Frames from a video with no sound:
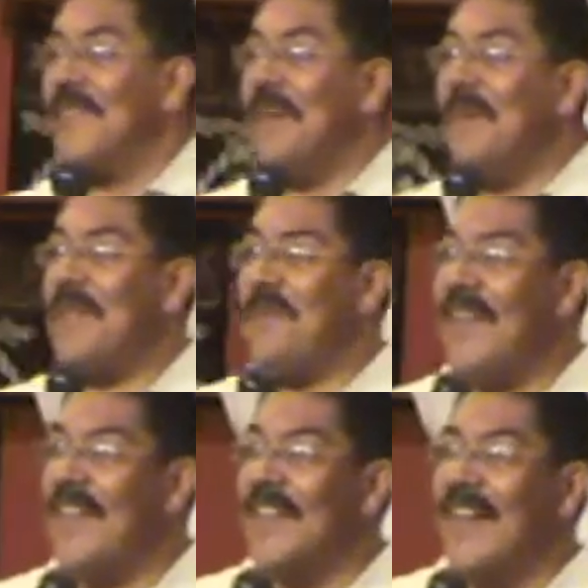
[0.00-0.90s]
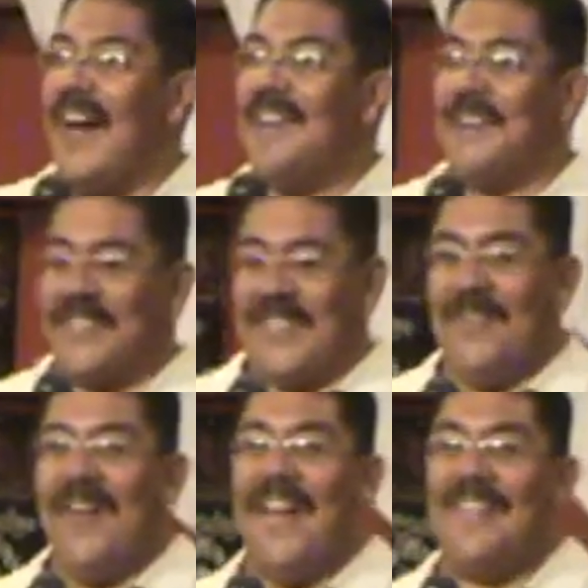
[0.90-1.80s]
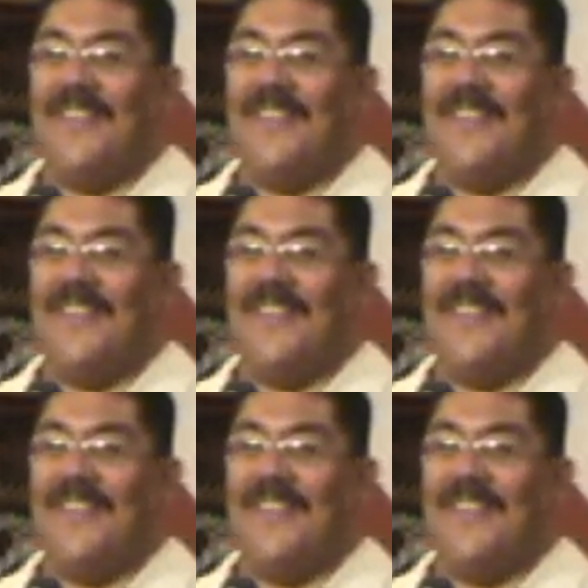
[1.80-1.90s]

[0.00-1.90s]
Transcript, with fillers: You with me? God don't see you like